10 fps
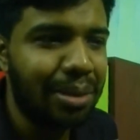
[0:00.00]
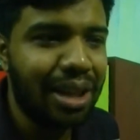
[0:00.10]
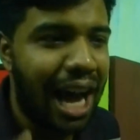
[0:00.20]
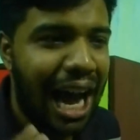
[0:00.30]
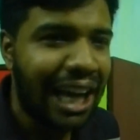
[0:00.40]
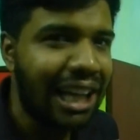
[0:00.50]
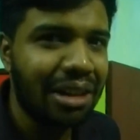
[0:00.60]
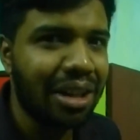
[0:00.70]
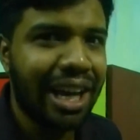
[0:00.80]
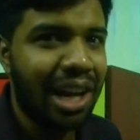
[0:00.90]
I mean, I
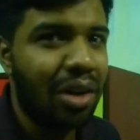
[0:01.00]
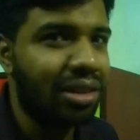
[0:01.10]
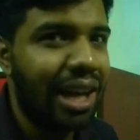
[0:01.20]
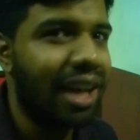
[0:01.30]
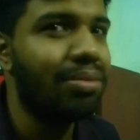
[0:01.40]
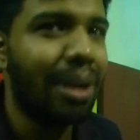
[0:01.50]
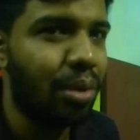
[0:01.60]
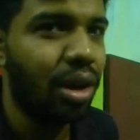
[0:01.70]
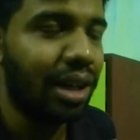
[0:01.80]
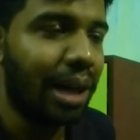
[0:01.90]
cannot ink my
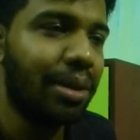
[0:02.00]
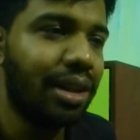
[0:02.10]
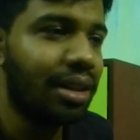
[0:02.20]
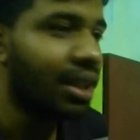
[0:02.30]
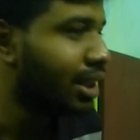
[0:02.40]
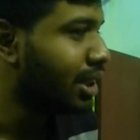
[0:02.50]
body. I mean,